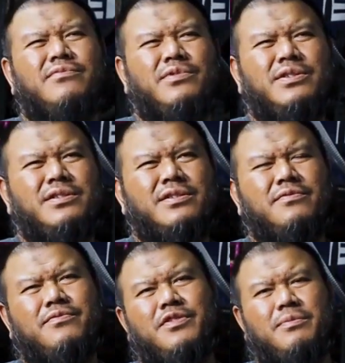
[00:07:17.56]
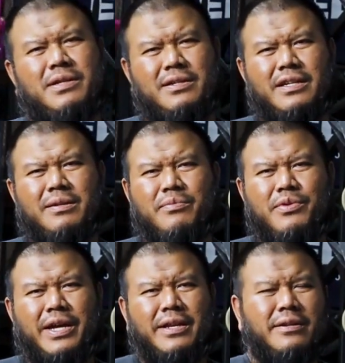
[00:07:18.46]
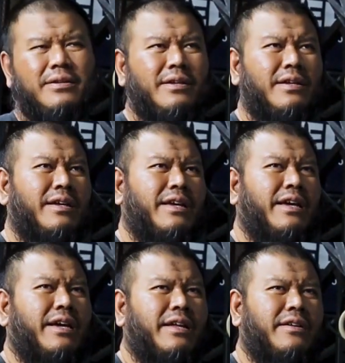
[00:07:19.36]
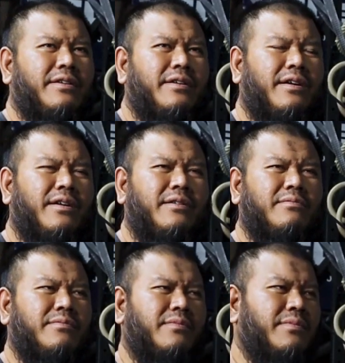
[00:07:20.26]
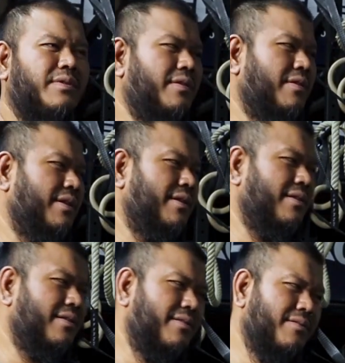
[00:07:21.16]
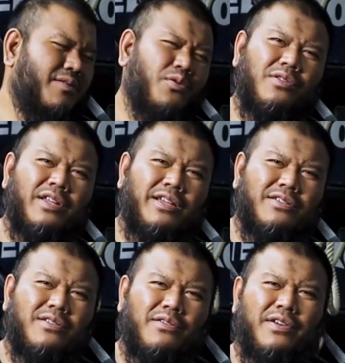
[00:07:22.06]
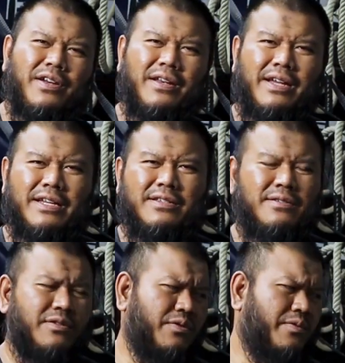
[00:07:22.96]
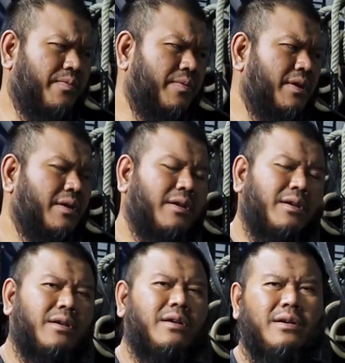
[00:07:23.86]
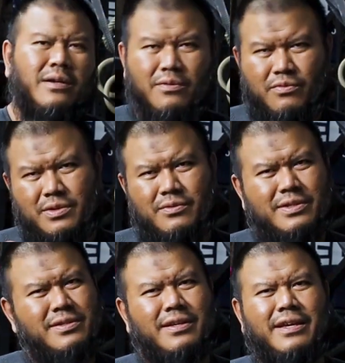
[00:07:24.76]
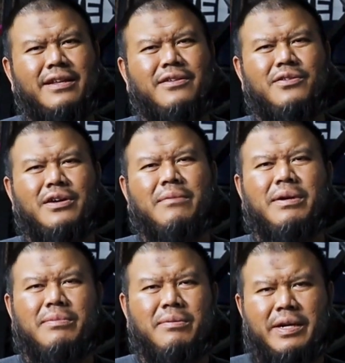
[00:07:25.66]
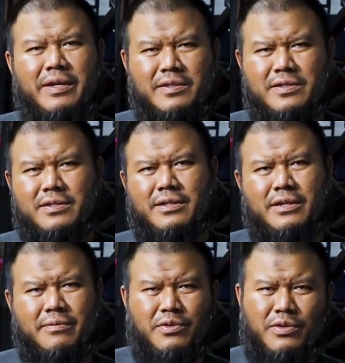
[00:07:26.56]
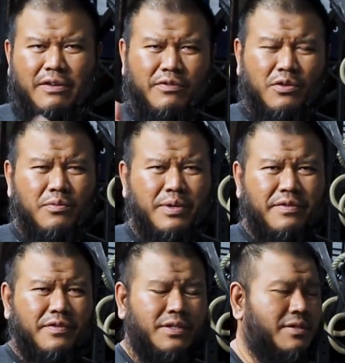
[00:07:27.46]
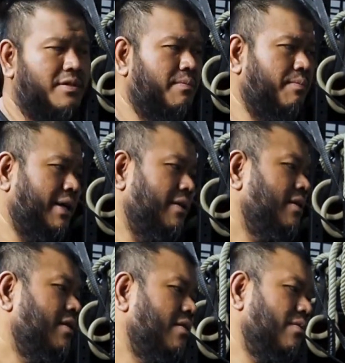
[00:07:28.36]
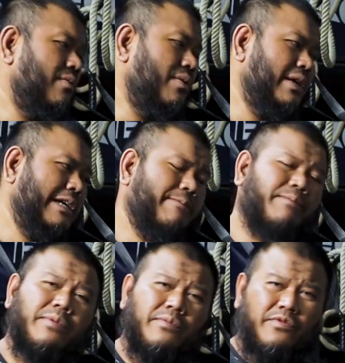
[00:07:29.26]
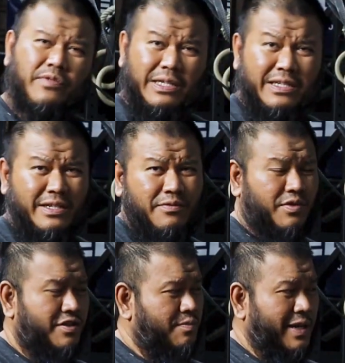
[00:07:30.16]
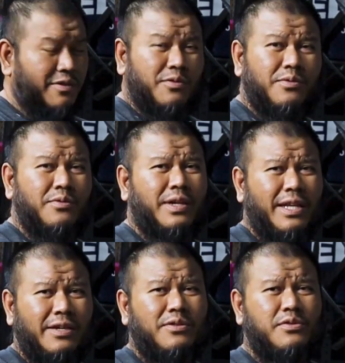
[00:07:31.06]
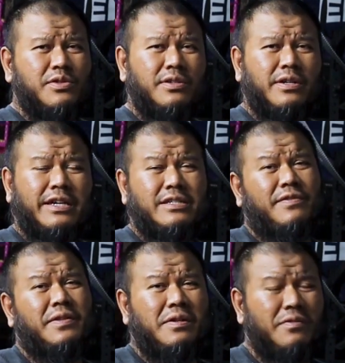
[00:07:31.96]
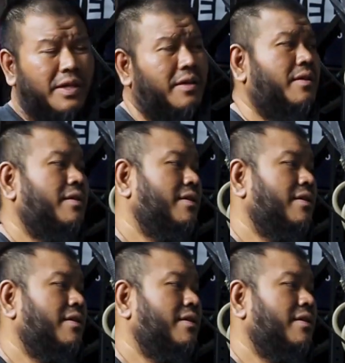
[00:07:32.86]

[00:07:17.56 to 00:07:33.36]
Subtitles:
which is from another brand, and the coating is not very nice. So once again, I might be biased. You have your own preference, but with respect to Eleiko's XF80 rig,